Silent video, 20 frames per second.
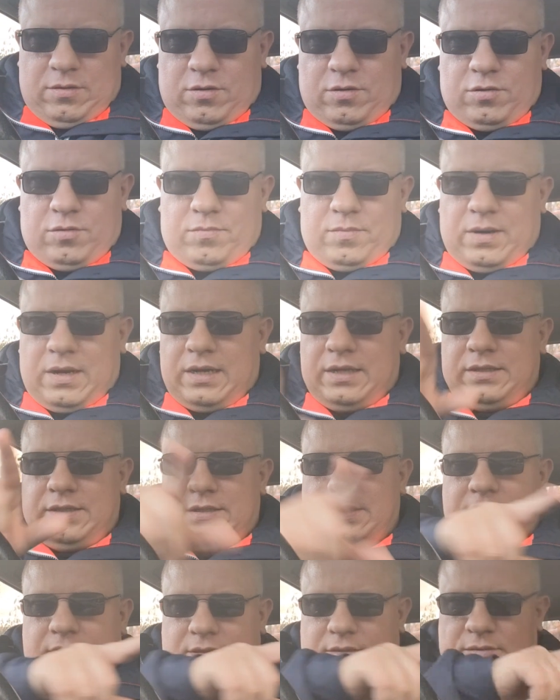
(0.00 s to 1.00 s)
or
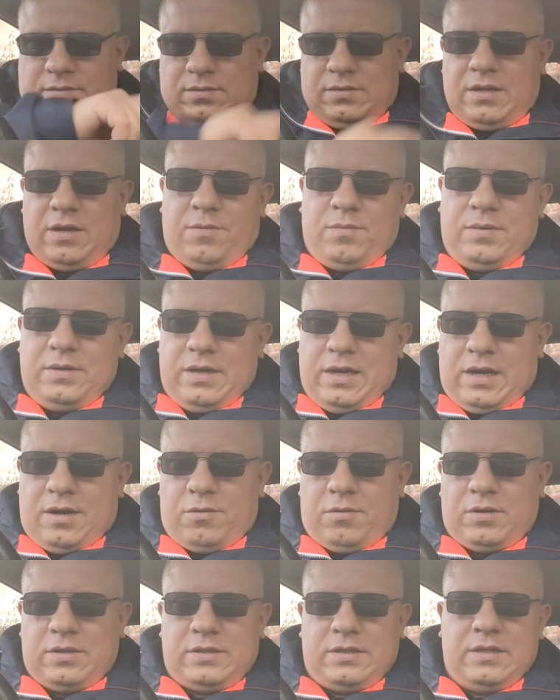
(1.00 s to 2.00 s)
minus how many
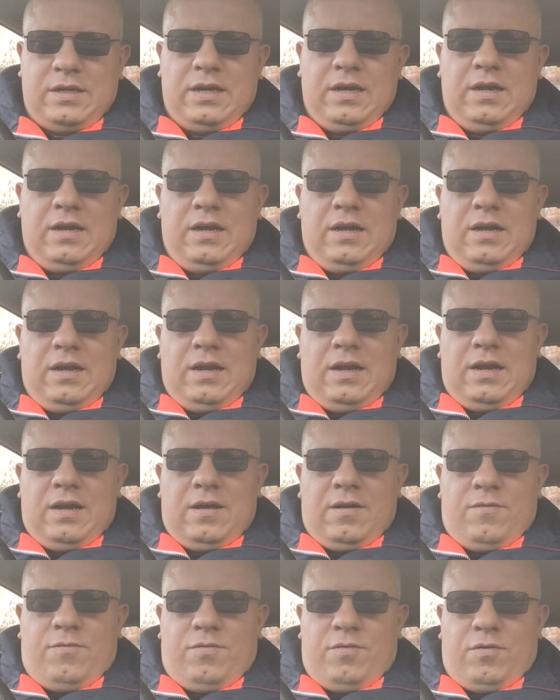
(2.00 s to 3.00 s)
hours
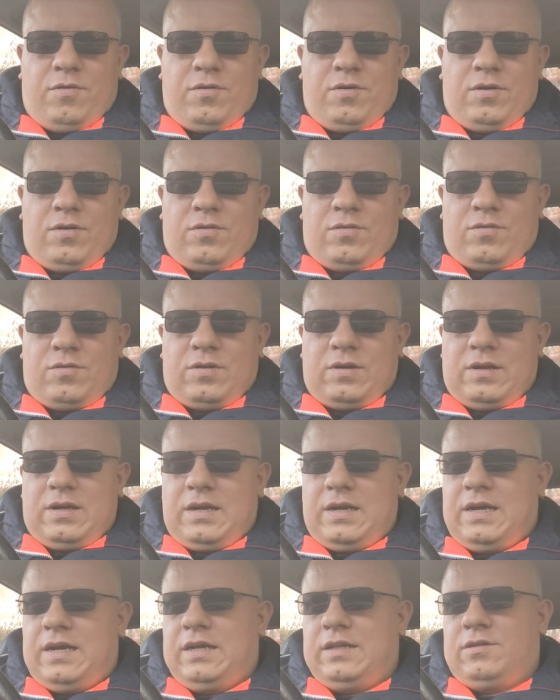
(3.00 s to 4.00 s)
for or
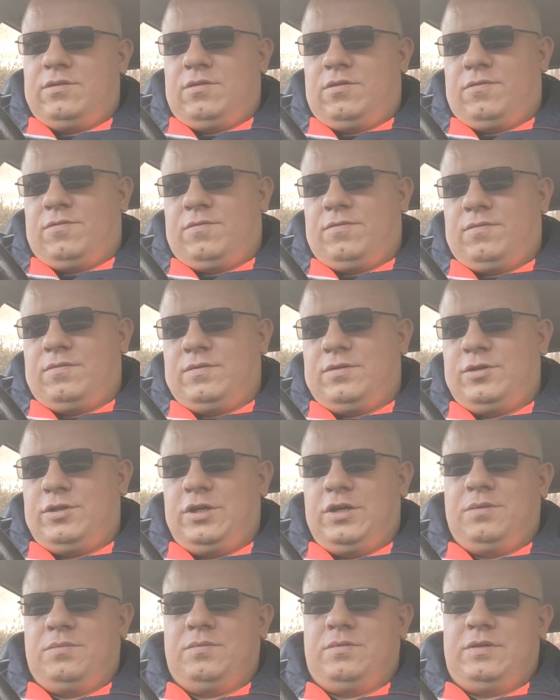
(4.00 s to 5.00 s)
ahead of
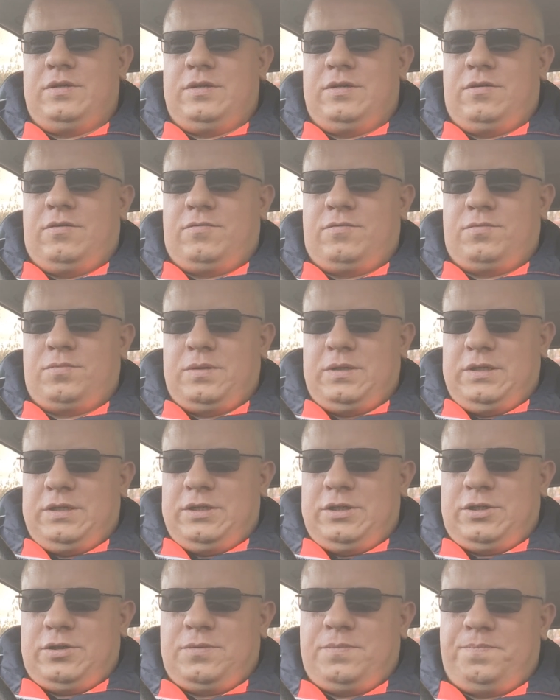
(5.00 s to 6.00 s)
GMT, of
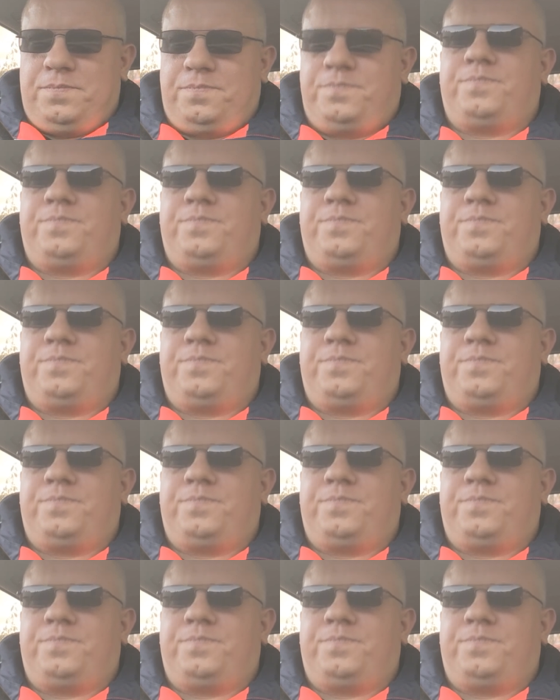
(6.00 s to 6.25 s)
Greenwich.